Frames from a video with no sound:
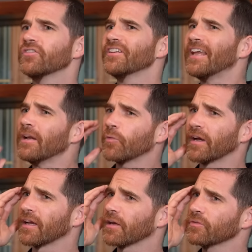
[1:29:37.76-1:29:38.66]
Was it Dead
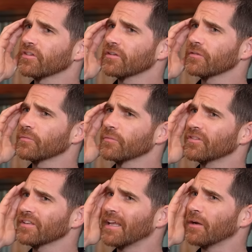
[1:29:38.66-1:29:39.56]
Wing? Was
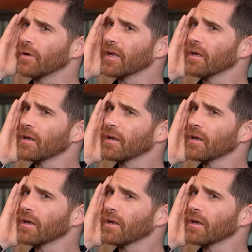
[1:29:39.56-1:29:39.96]
it Dead Wing?